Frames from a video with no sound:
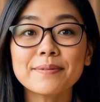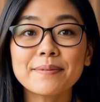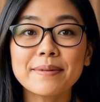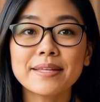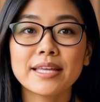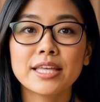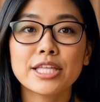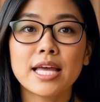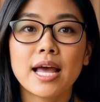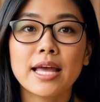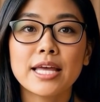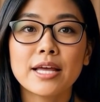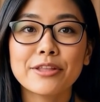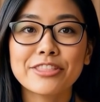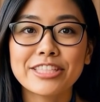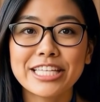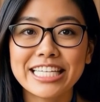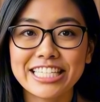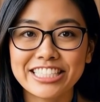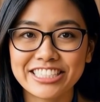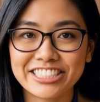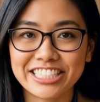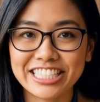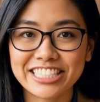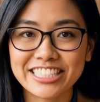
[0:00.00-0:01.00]
None of
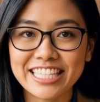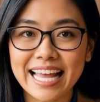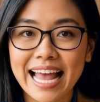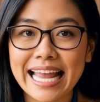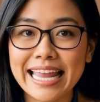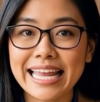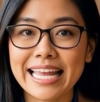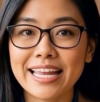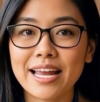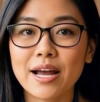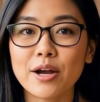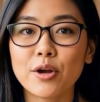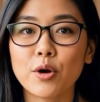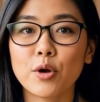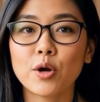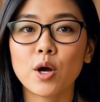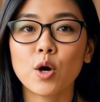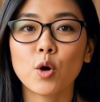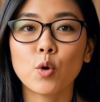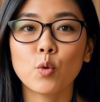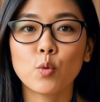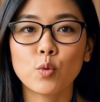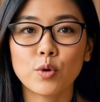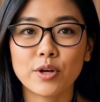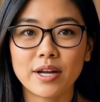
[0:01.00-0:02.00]
these decide it
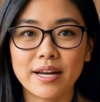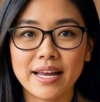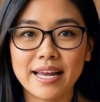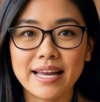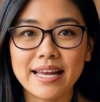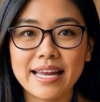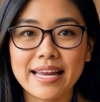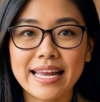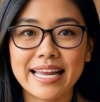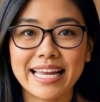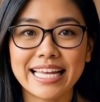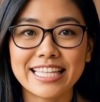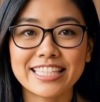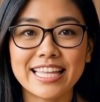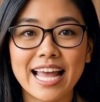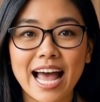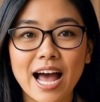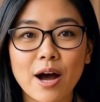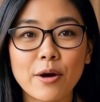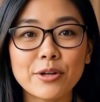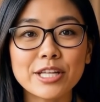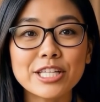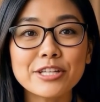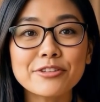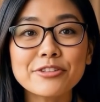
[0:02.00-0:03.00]
alone. It's
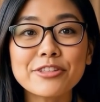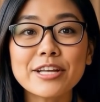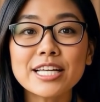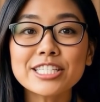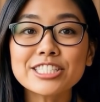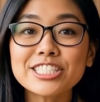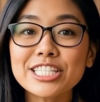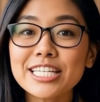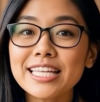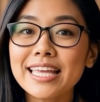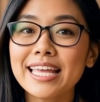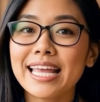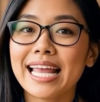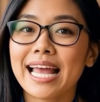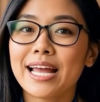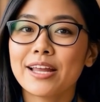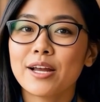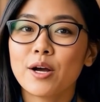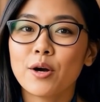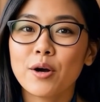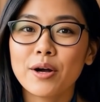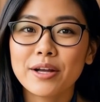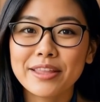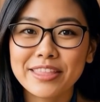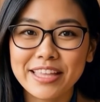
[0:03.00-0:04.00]
how they fit
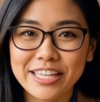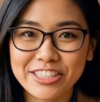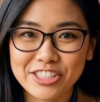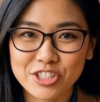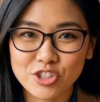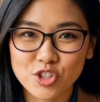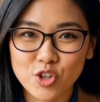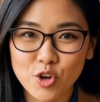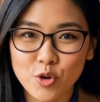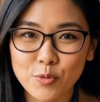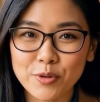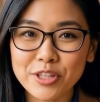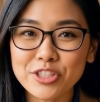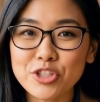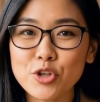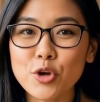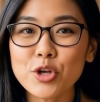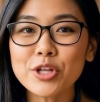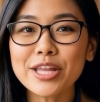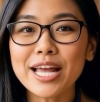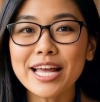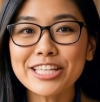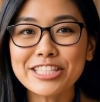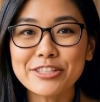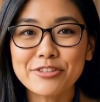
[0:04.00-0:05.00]
together that determines your
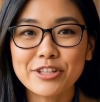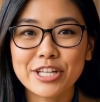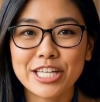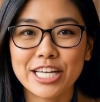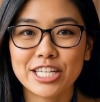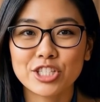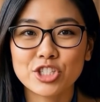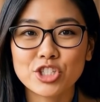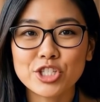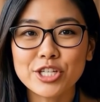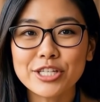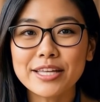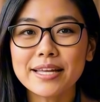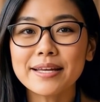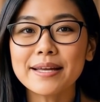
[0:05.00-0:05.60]
classification.